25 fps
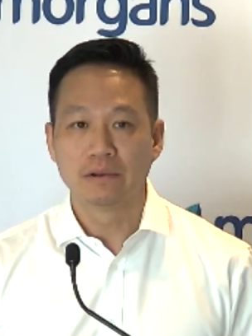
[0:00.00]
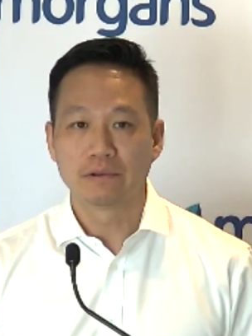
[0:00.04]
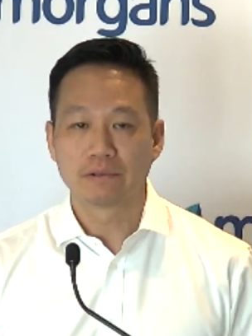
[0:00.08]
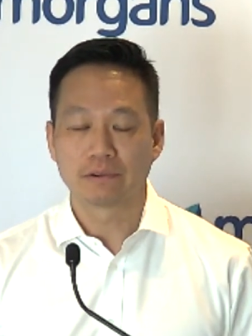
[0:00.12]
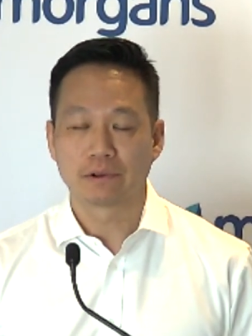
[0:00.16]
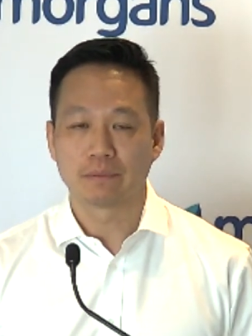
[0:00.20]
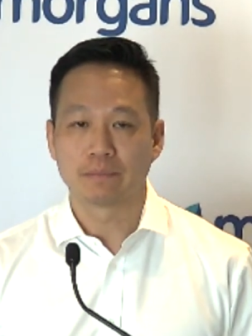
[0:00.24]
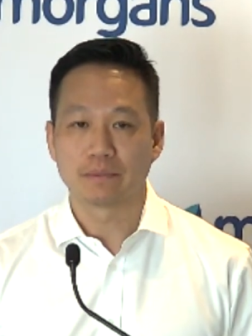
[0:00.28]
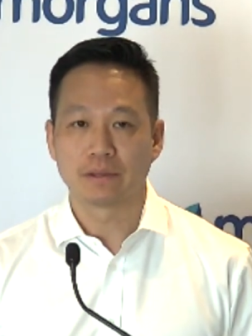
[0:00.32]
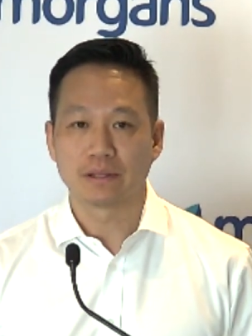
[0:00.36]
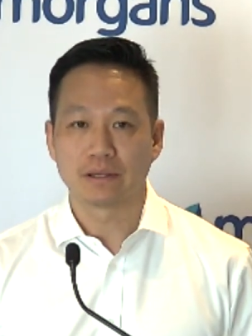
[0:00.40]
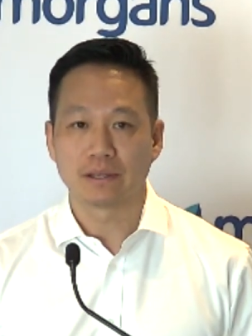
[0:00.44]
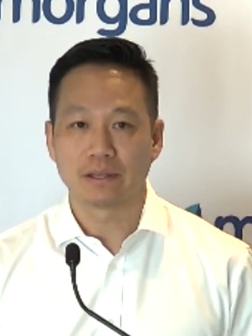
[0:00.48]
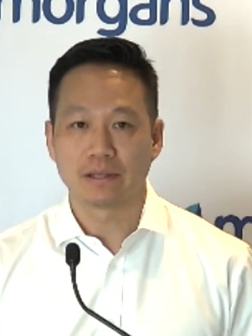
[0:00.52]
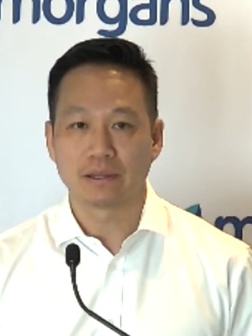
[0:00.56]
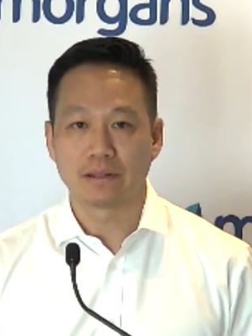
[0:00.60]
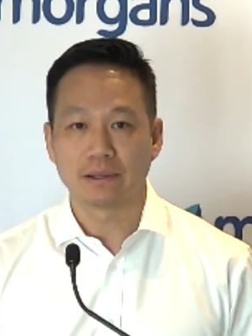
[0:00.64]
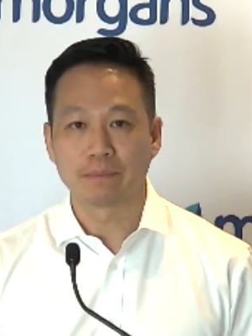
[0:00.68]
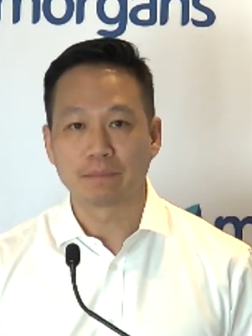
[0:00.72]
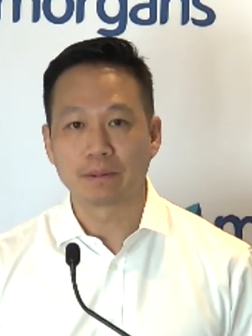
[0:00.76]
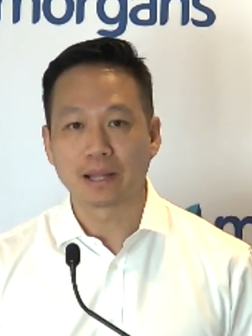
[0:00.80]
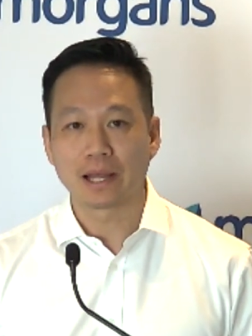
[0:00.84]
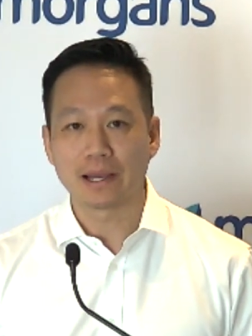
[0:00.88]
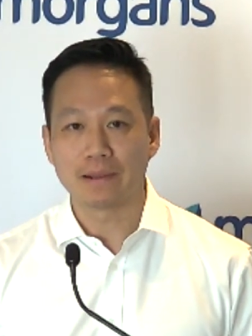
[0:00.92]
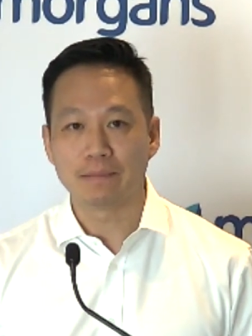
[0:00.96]
from the
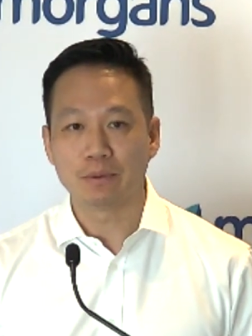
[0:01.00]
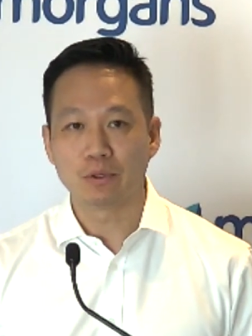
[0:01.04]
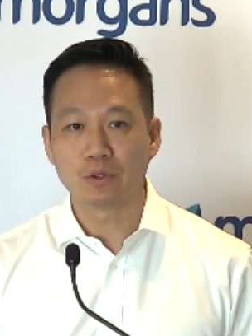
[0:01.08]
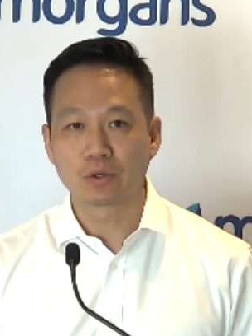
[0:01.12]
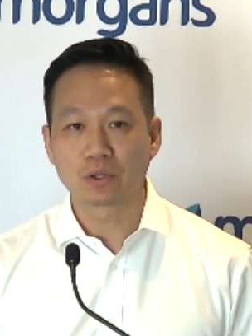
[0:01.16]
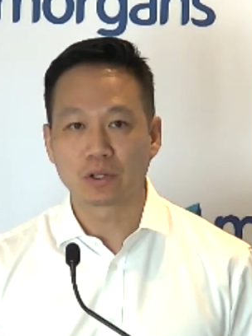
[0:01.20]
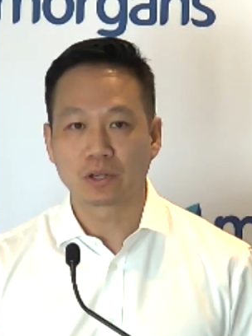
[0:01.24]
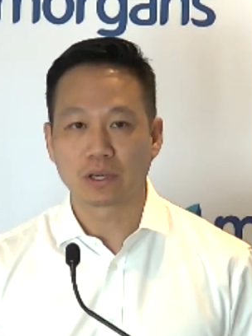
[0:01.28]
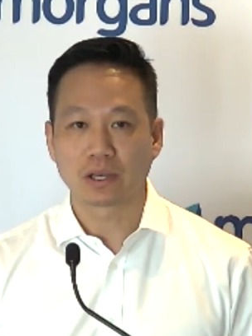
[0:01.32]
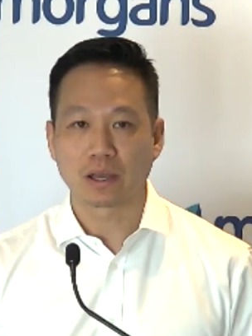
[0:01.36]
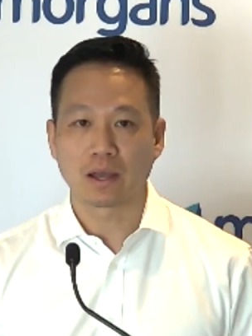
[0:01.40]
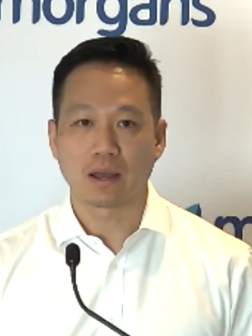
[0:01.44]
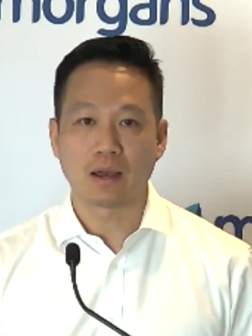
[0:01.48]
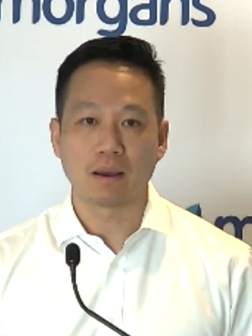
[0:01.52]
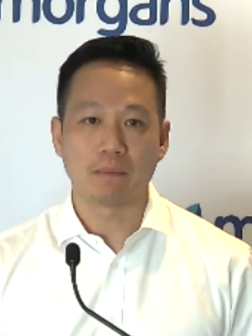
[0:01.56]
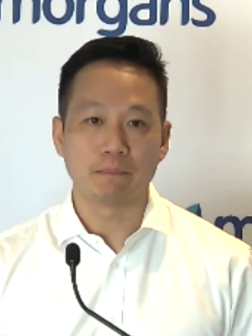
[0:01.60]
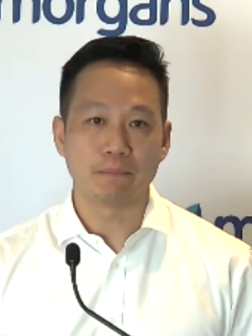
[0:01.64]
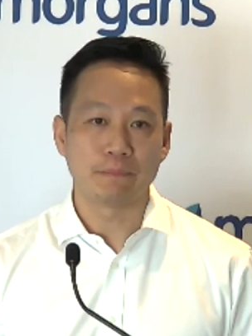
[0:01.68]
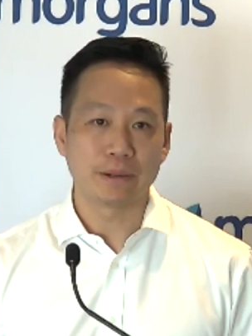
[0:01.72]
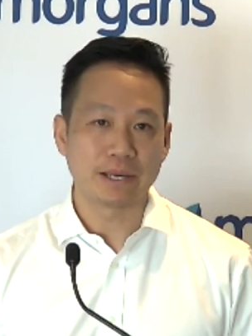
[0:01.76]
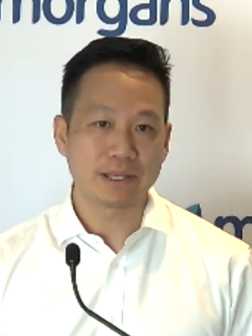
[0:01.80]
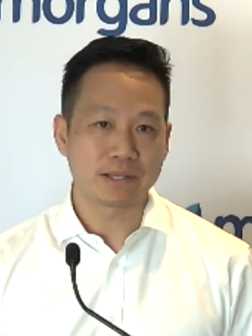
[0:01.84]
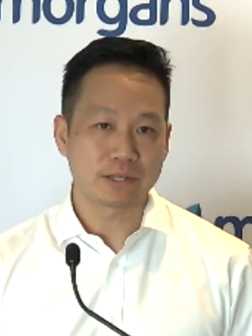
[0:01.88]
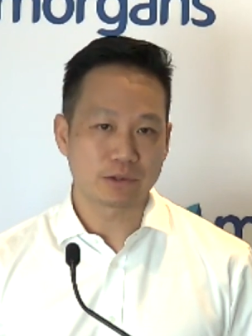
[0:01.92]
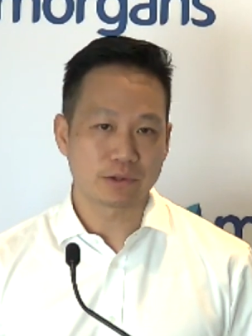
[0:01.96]
playbook.
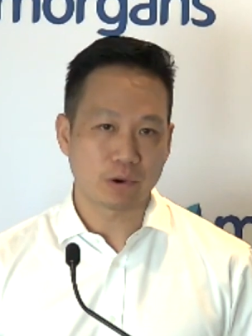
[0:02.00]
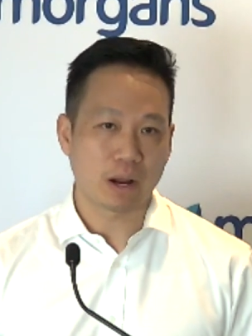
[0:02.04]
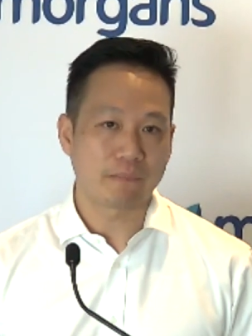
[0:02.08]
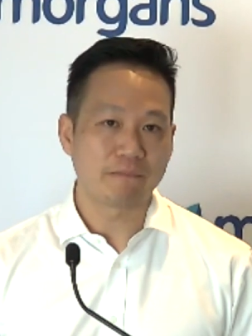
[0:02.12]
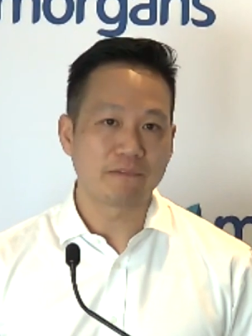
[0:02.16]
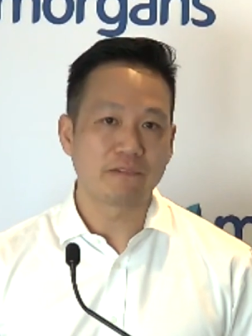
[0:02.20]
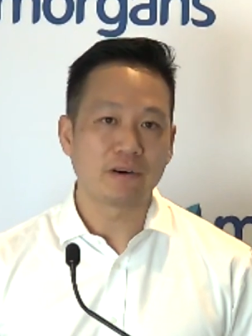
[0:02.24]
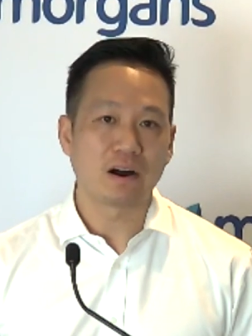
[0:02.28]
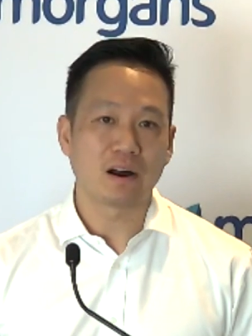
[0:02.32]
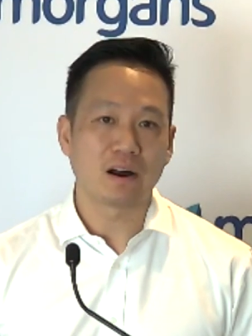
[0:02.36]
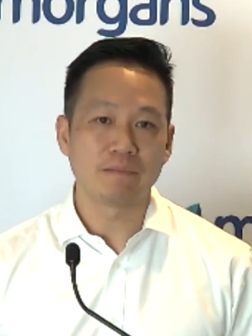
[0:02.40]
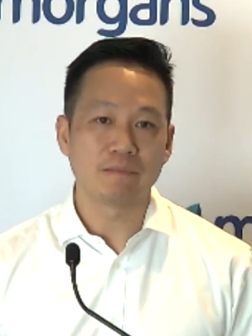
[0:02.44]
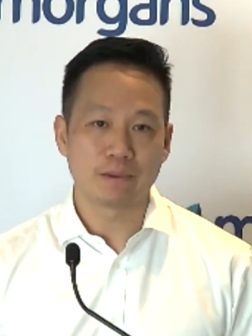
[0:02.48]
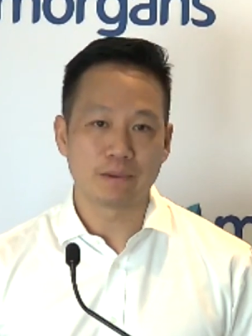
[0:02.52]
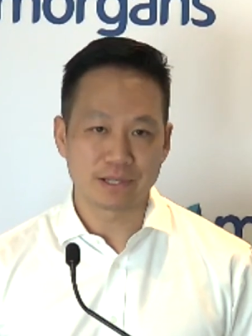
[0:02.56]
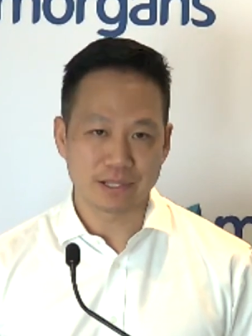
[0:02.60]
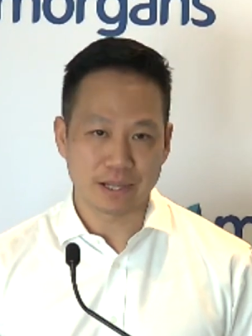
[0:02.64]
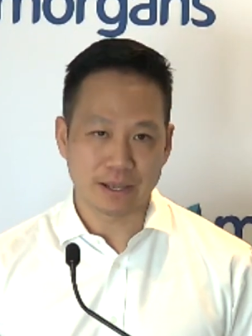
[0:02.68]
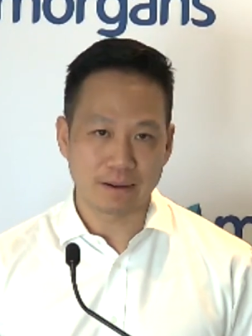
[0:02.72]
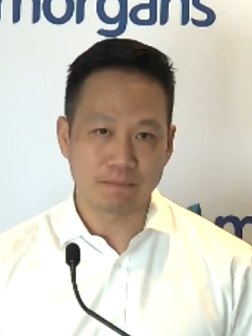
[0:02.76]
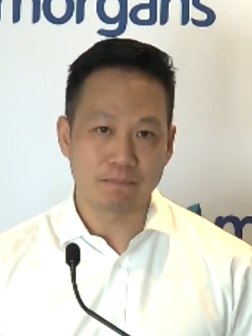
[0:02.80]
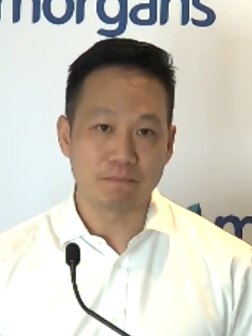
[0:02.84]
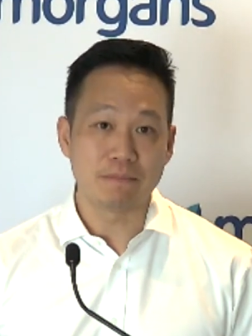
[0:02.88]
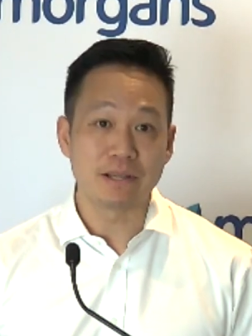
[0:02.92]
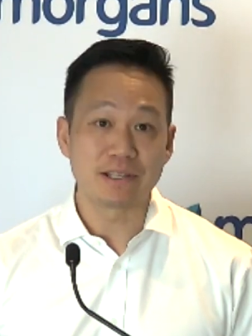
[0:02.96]
Beats are up
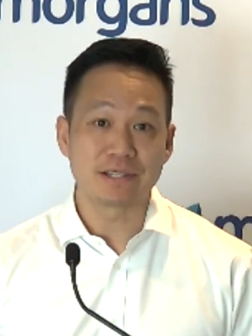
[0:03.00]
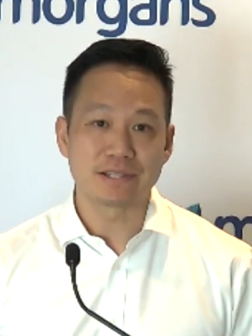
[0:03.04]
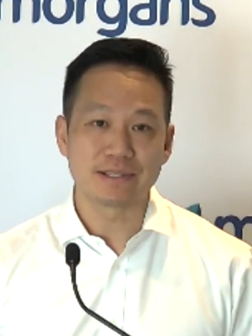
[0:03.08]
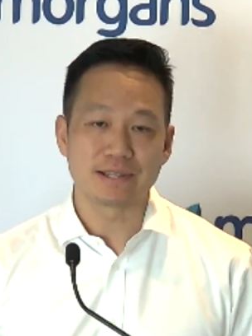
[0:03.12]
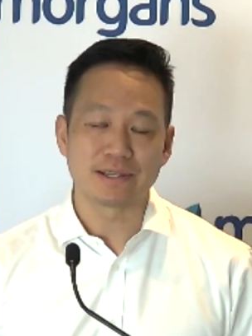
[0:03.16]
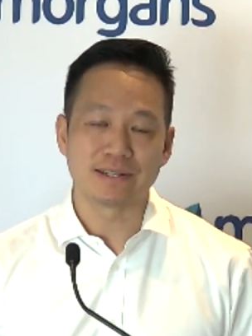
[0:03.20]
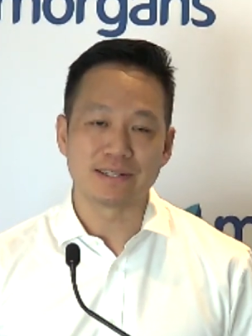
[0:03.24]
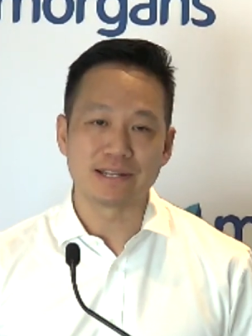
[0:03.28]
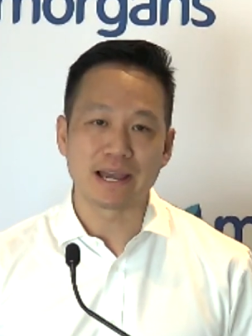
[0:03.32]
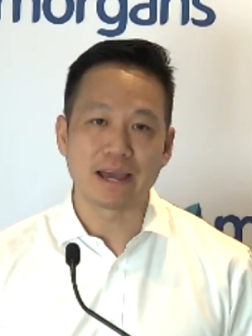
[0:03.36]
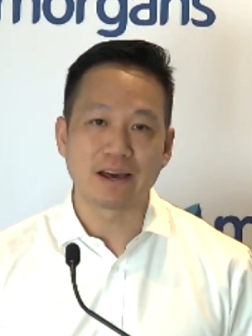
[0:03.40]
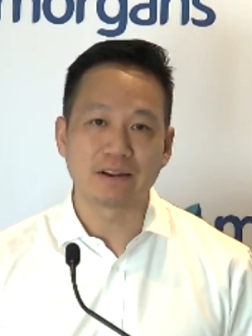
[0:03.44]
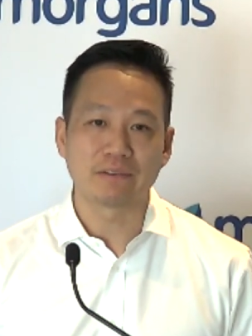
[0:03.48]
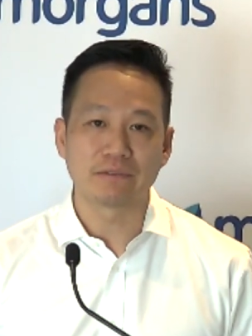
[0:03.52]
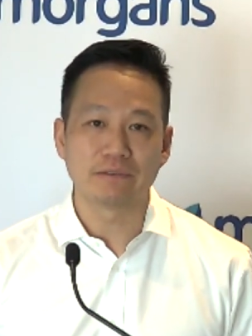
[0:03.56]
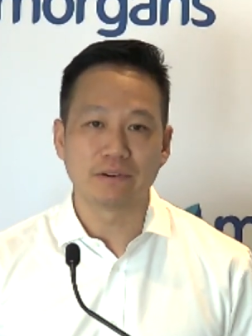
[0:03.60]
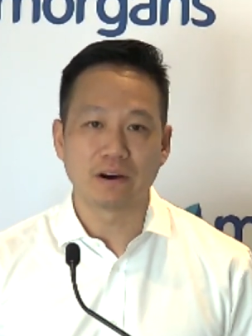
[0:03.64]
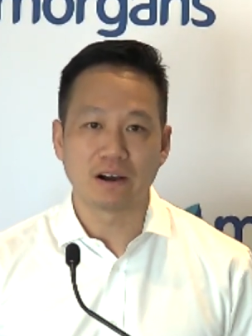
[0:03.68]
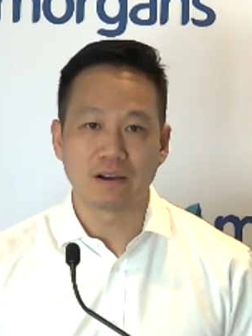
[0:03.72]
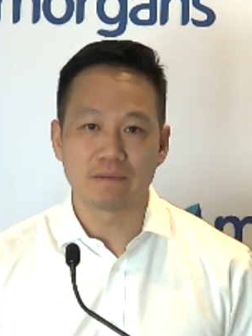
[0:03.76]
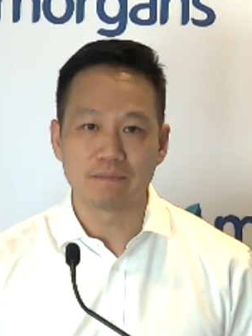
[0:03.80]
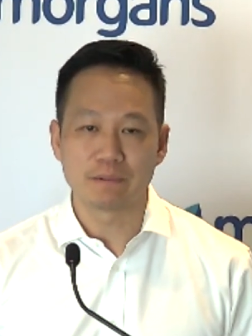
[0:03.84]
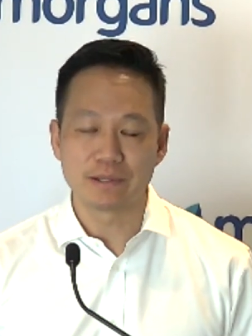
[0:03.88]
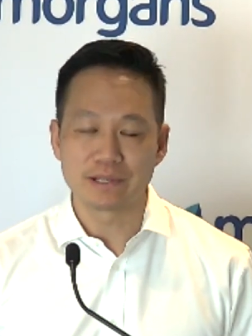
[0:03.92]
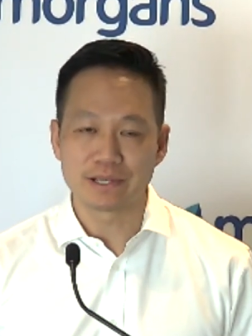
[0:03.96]
5%, misses are down
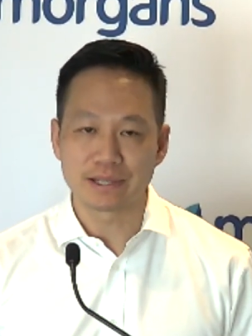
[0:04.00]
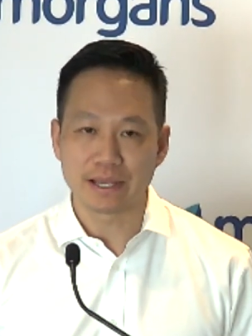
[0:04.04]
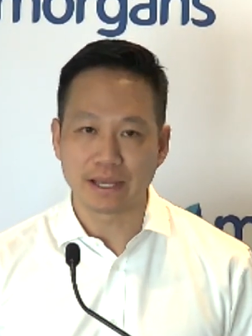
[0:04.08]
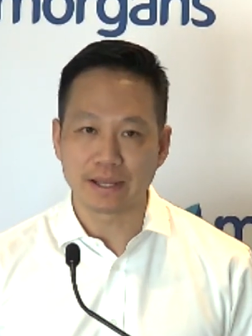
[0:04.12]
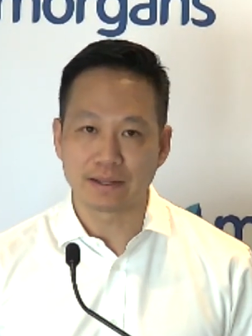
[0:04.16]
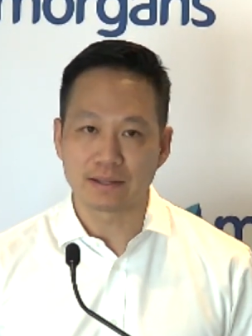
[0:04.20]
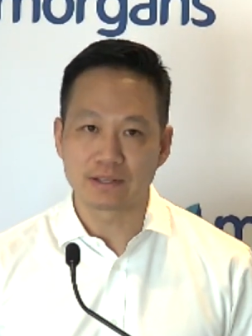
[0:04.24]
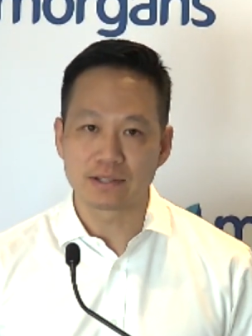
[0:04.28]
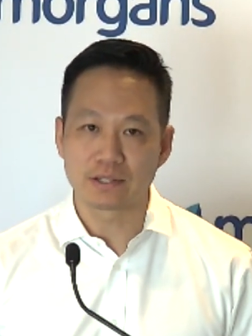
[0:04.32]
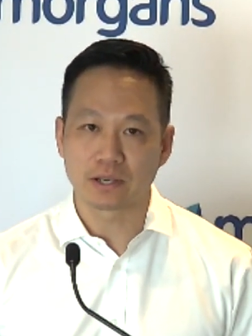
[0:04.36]
5%.